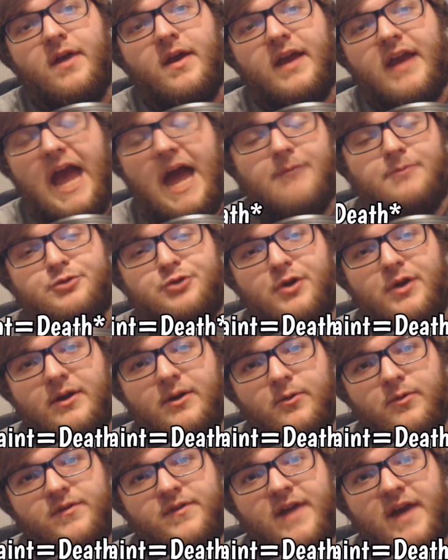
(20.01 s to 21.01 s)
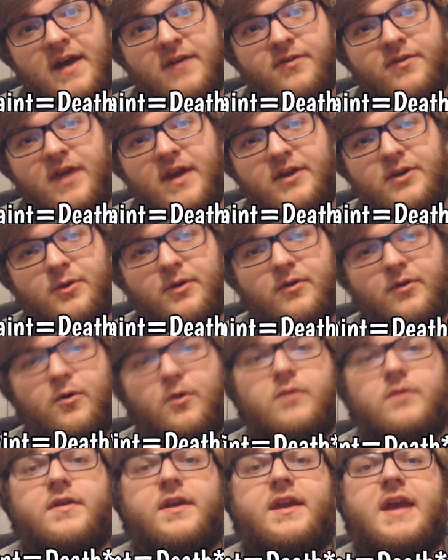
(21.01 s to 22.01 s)
capture equals death, and you can
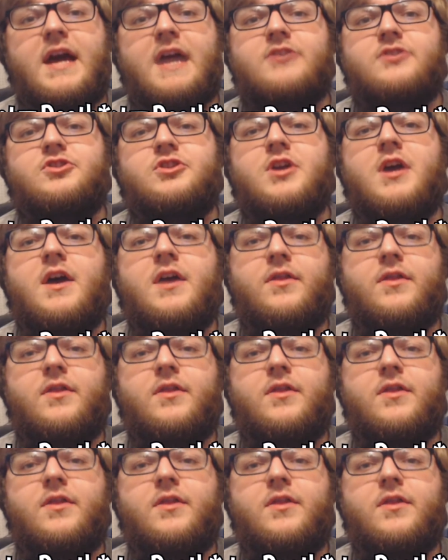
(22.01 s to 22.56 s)
only catch